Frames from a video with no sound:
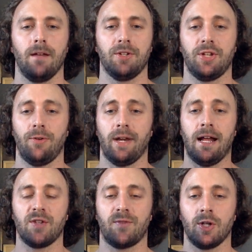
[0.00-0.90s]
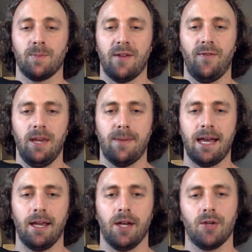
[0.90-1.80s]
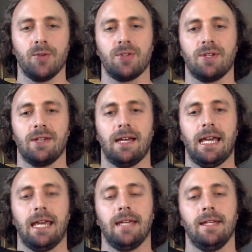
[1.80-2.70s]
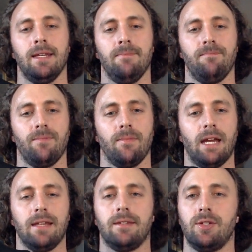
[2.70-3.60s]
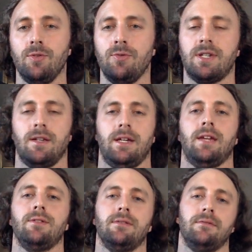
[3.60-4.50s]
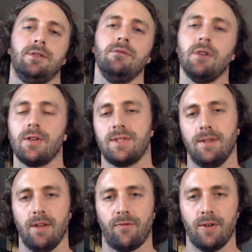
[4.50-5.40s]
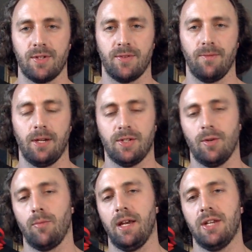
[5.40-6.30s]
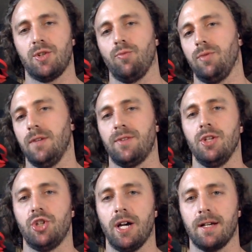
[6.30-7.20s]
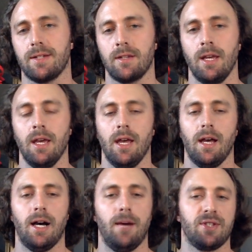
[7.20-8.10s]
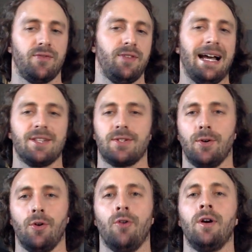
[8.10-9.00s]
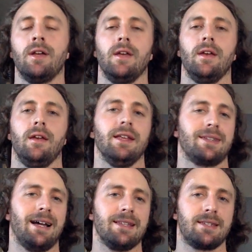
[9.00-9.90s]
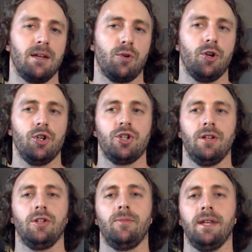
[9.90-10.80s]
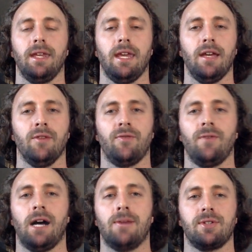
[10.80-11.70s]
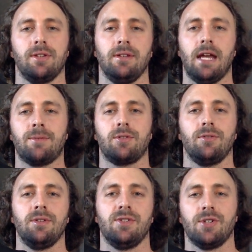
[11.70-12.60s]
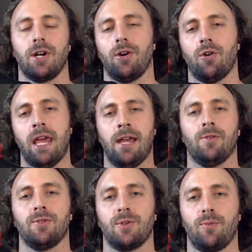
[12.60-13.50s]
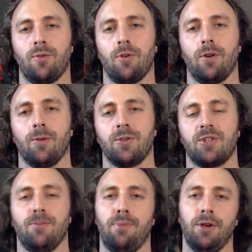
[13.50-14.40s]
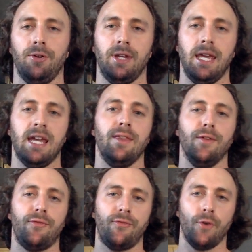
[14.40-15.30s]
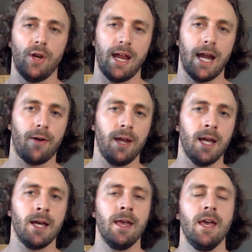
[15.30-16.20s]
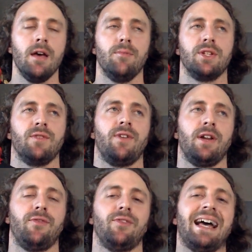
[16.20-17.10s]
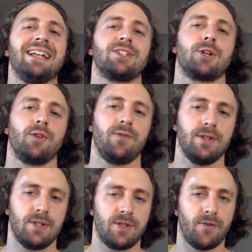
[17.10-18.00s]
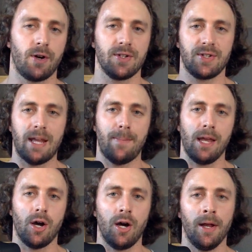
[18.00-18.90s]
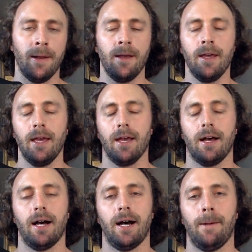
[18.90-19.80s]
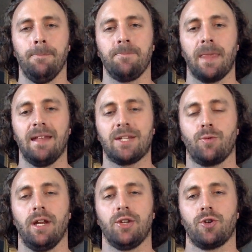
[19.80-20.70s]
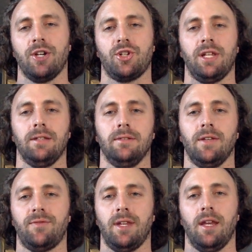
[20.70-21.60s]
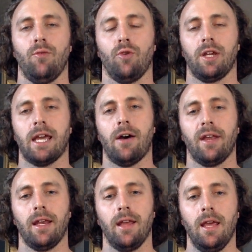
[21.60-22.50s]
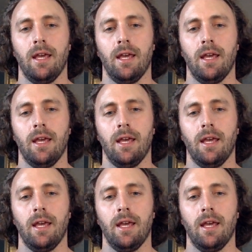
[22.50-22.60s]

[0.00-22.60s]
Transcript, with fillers: I'll tell you right now, as far as my feedback goes, I can... I do t I could do notice the difference, because normally I just lift in chucks. Um, it's a flat sole. It's got some cushion, a little bit of give. Absolutely, absolutely zero ankle support or stability in the foot area, but it's a very flat surface as far as stepping on, um, and that's what I traditionally lift in and work out in.